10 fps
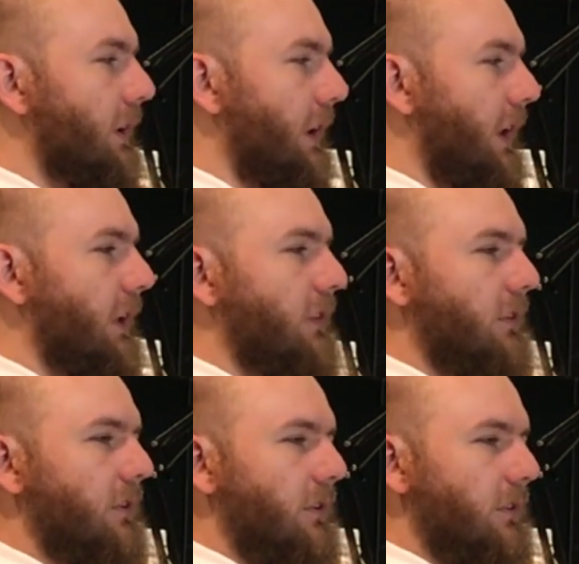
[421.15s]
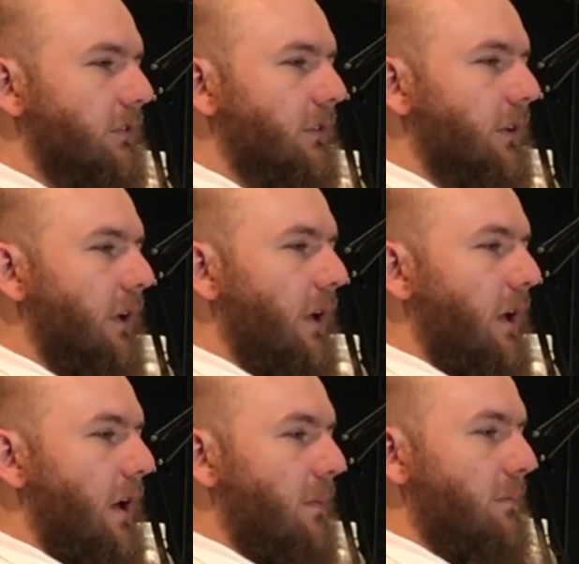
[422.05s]
creating this
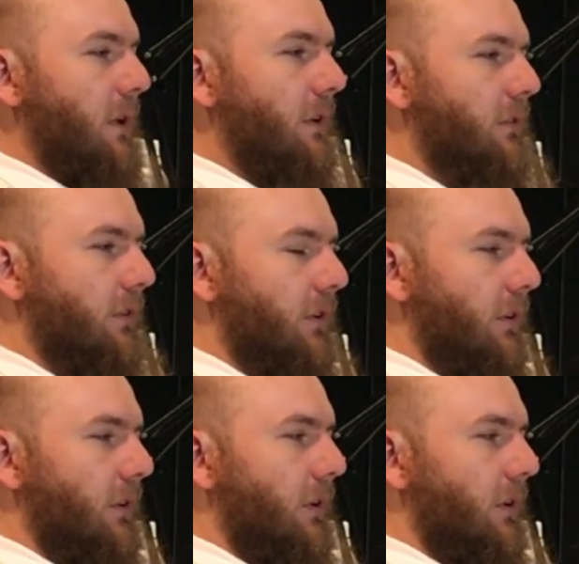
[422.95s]
amazing